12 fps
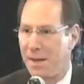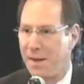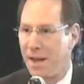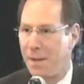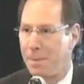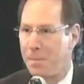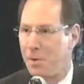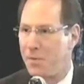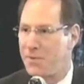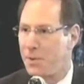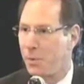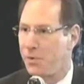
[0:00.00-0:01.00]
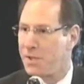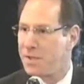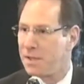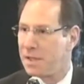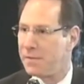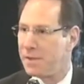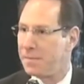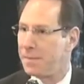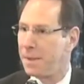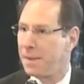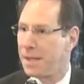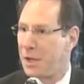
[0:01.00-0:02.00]
it can't be moved, so we'll just leave it
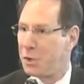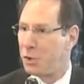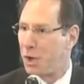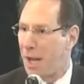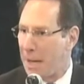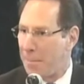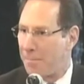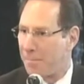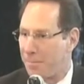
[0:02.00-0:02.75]
in your name.